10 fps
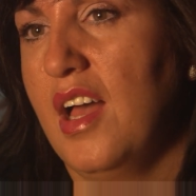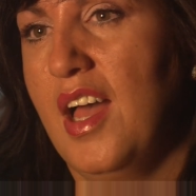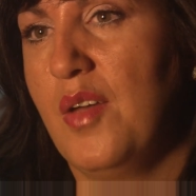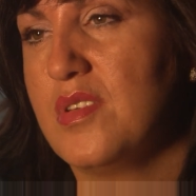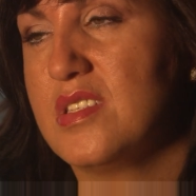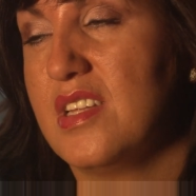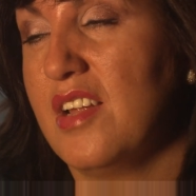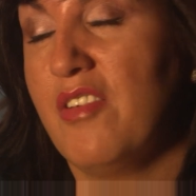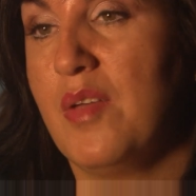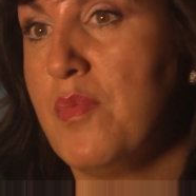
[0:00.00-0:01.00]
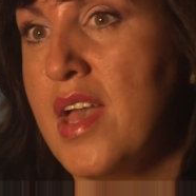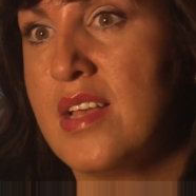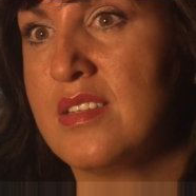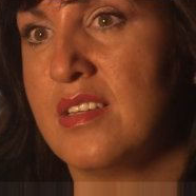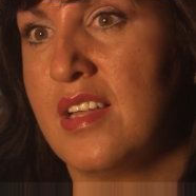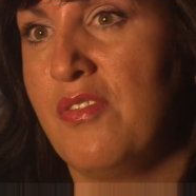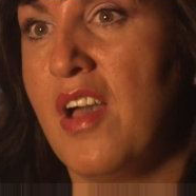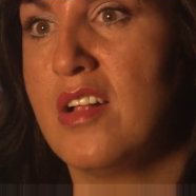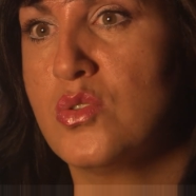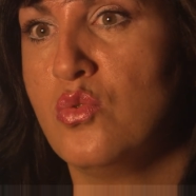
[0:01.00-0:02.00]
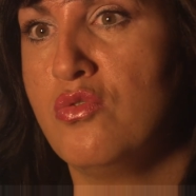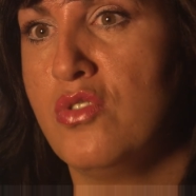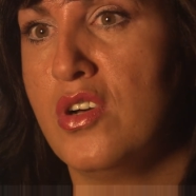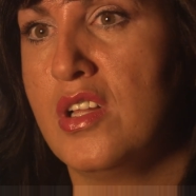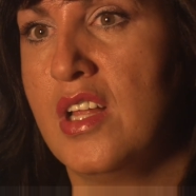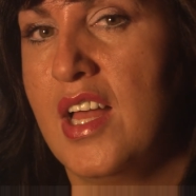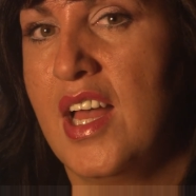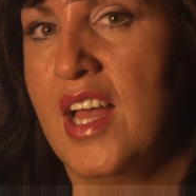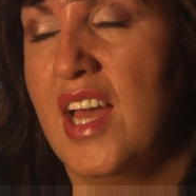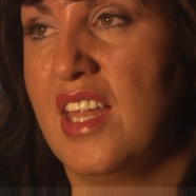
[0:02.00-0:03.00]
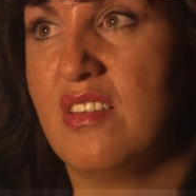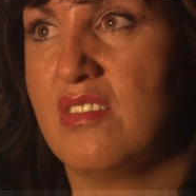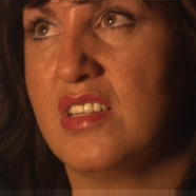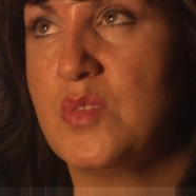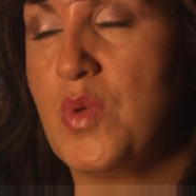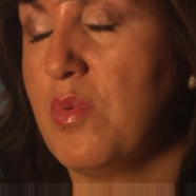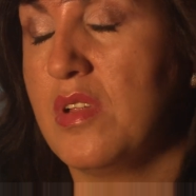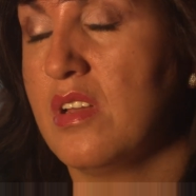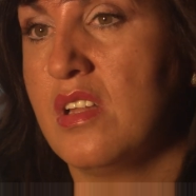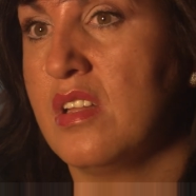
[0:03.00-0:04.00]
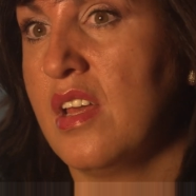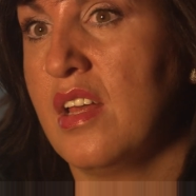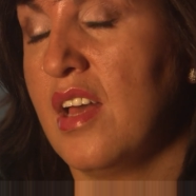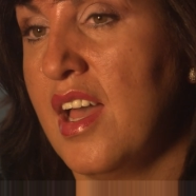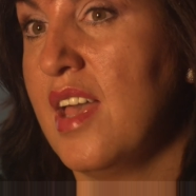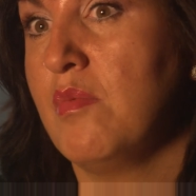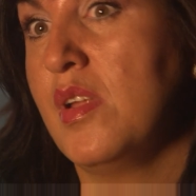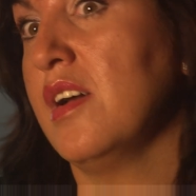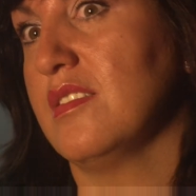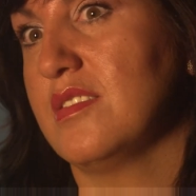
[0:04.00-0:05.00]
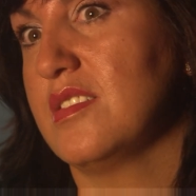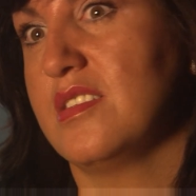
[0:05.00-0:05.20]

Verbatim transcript: I was in a right mess, and I felt awful. And I thought, these people are going to think I am nuts